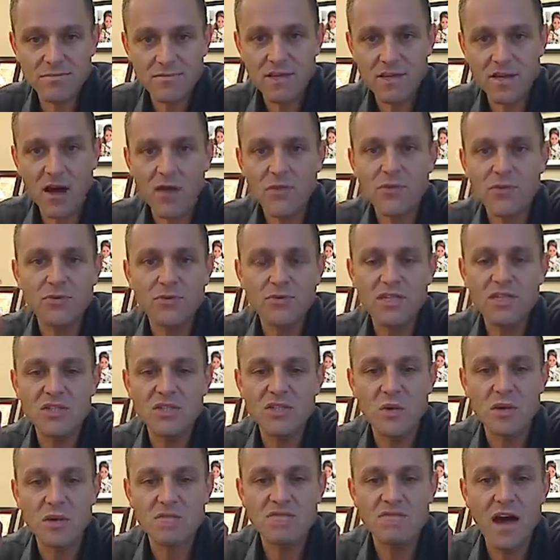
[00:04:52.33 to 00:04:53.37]
gone through
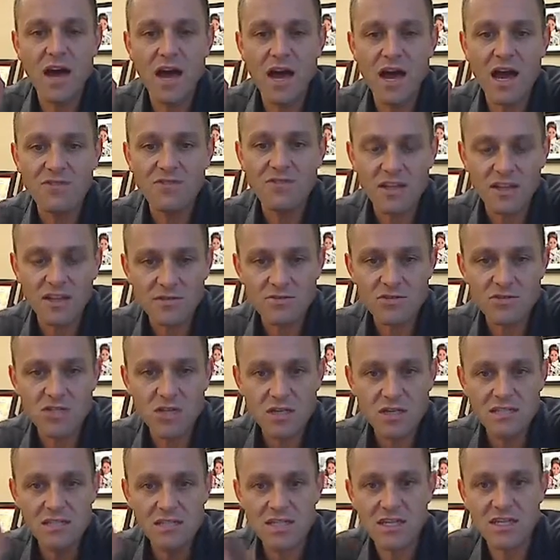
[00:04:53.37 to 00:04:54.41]
T25 that love
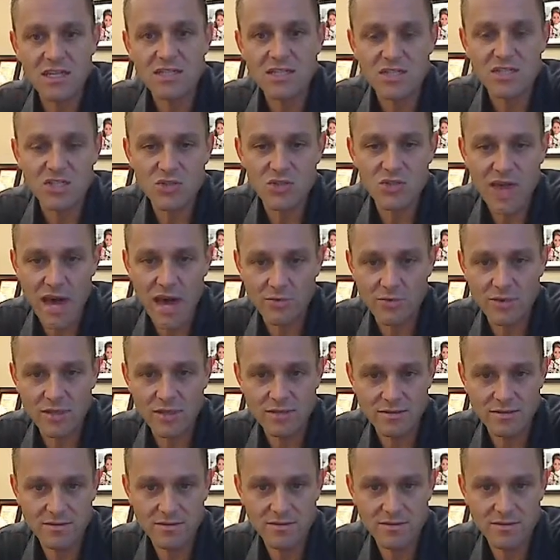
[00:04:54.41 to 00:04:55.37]
Shanti to do that one.